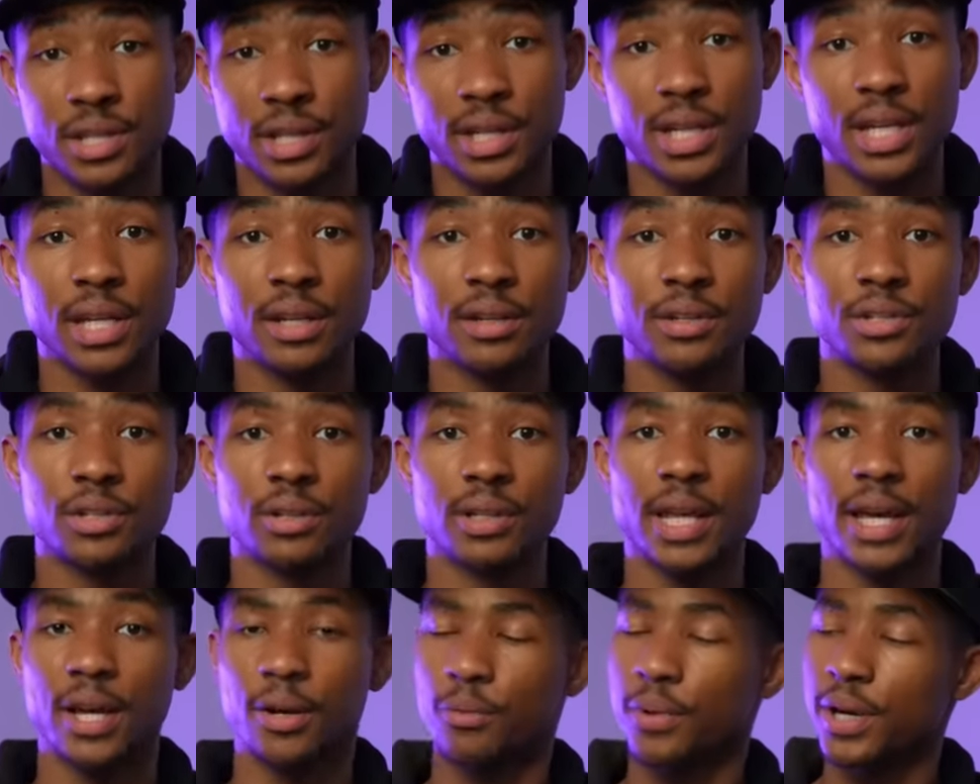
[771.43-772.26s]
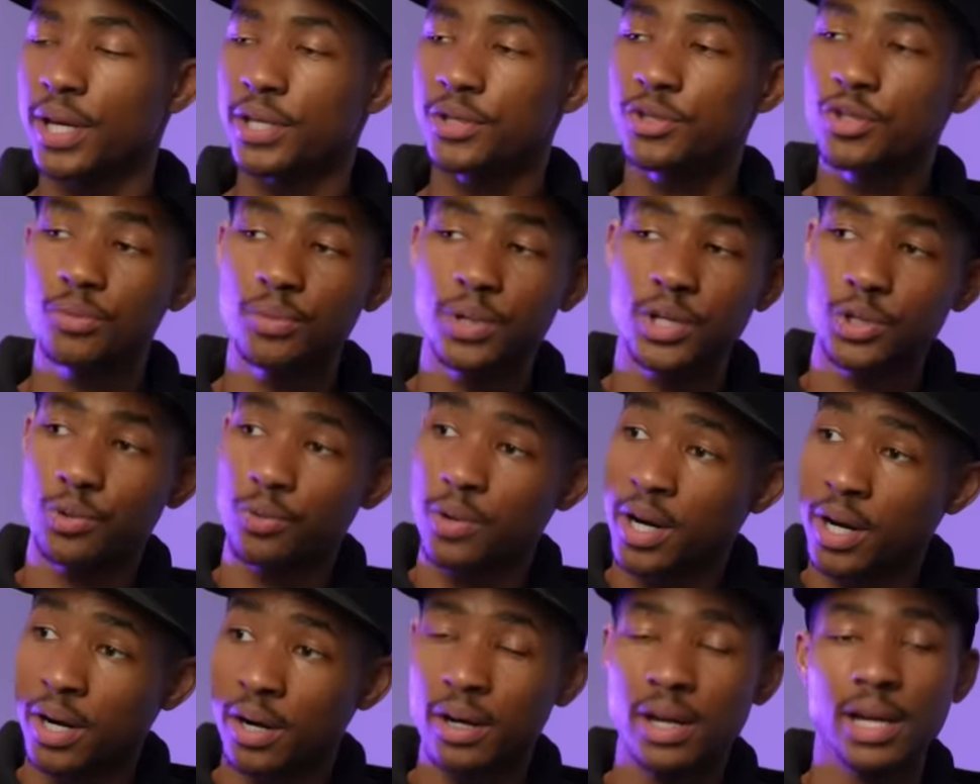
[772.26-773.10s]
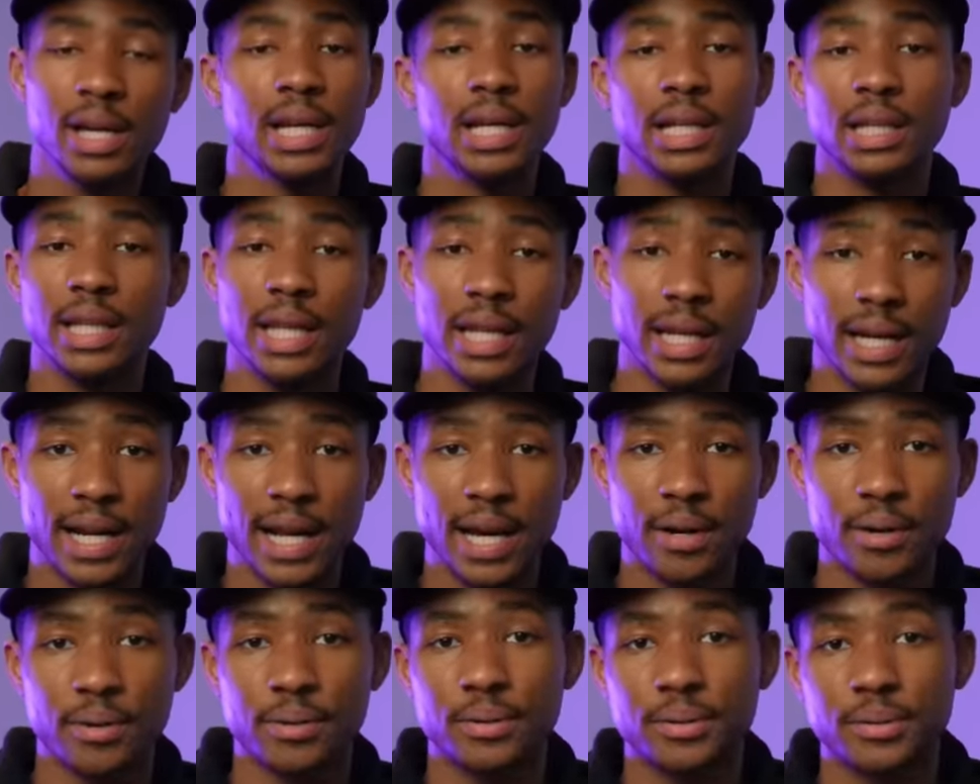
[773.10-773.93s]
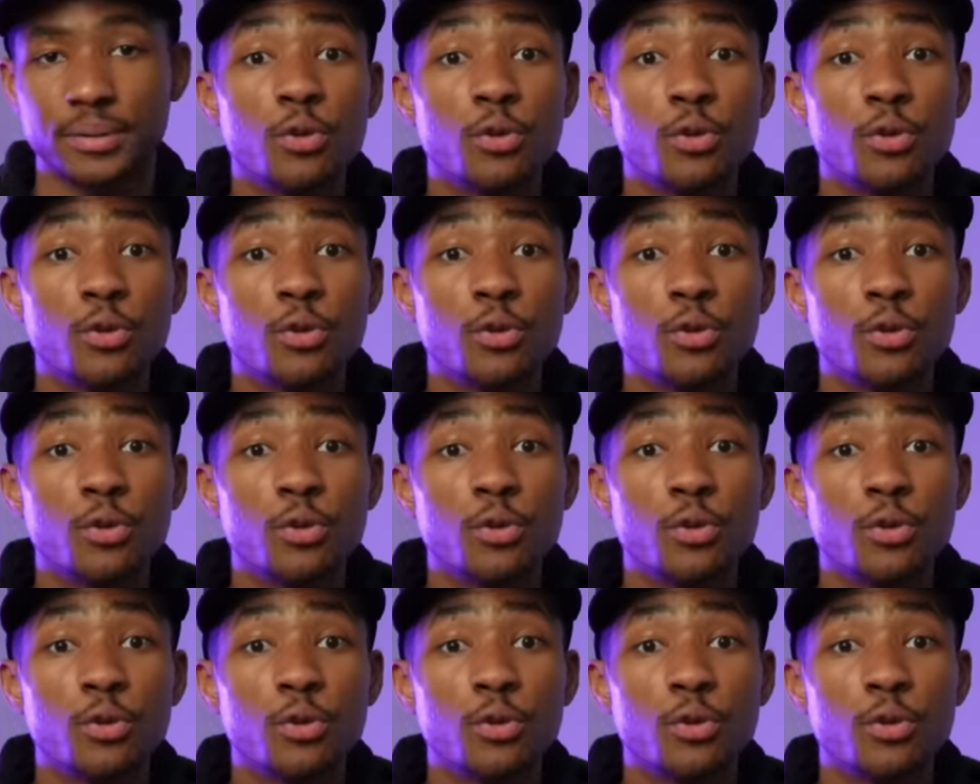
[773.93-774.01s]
The kidneys are like, way too much water, let it out.